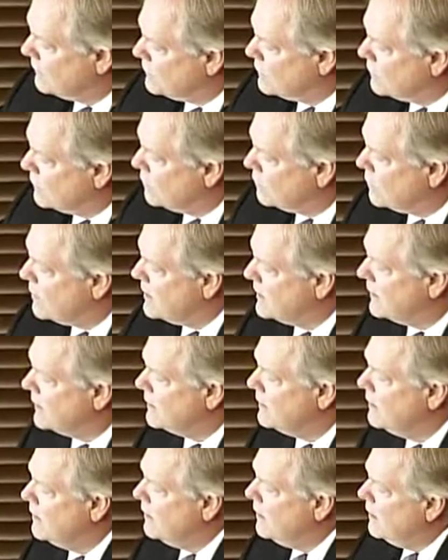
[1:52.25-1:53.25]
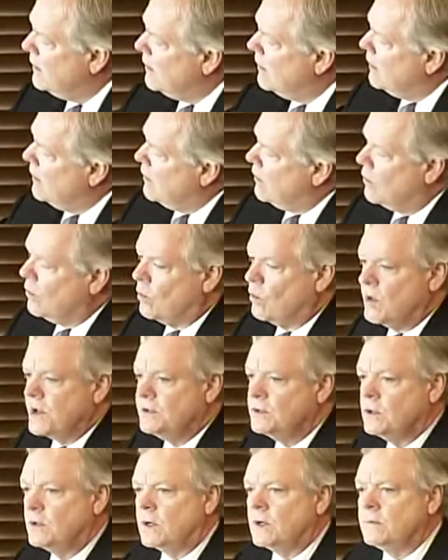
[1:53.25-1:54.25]
if you can read it, we
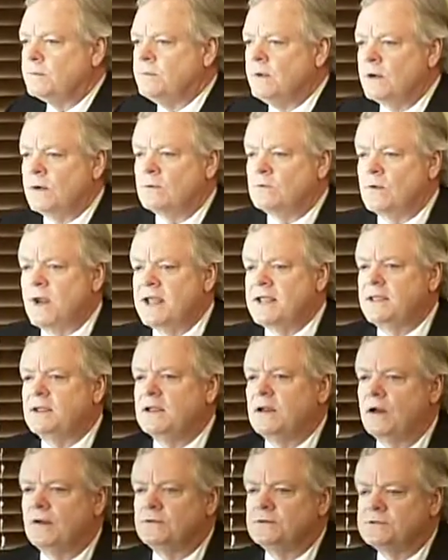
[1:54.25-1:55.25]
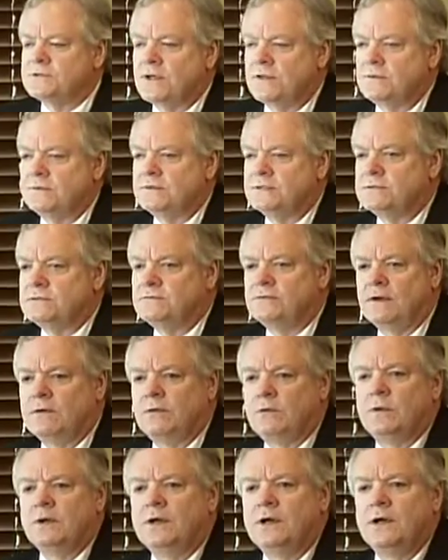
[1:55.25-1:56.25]
do a ranking called the Southern Business
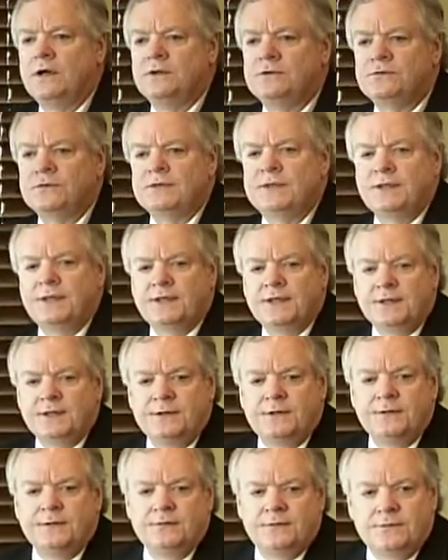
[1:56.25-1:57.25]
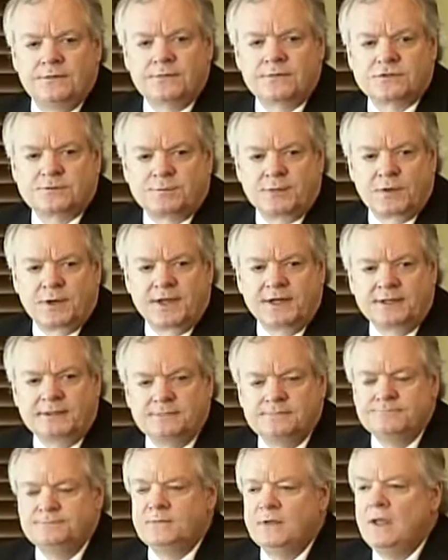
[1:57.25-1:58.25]
Development 100 in the spring.
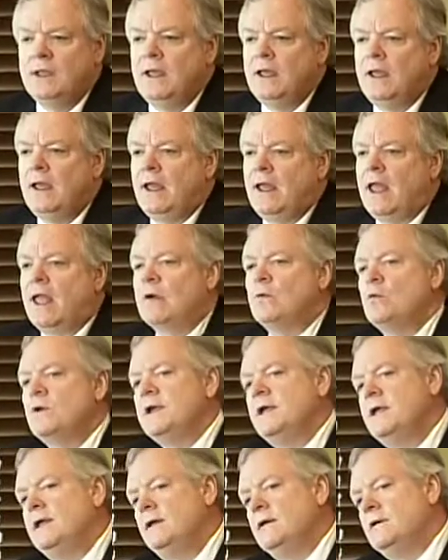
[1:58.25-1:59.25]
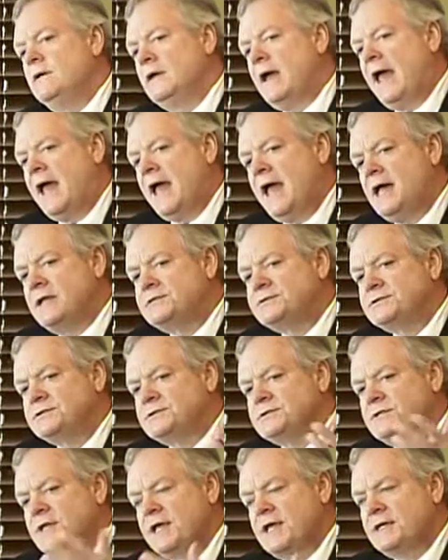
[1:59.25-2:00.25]
And we asked the
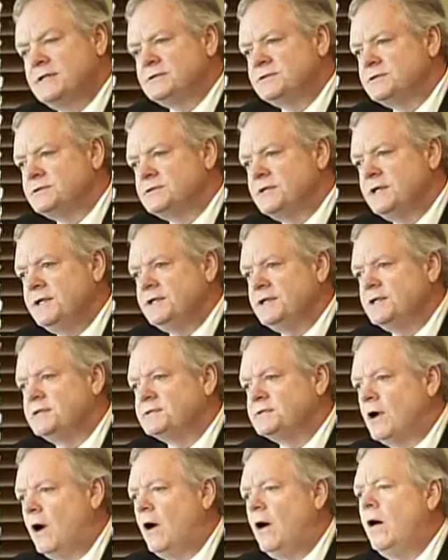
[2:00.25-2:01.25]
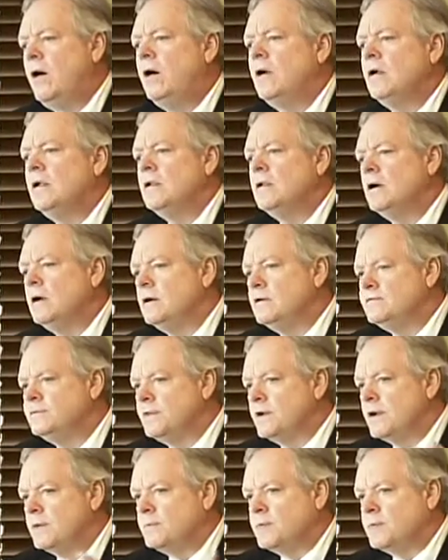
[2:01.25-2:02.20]
states to send us all of their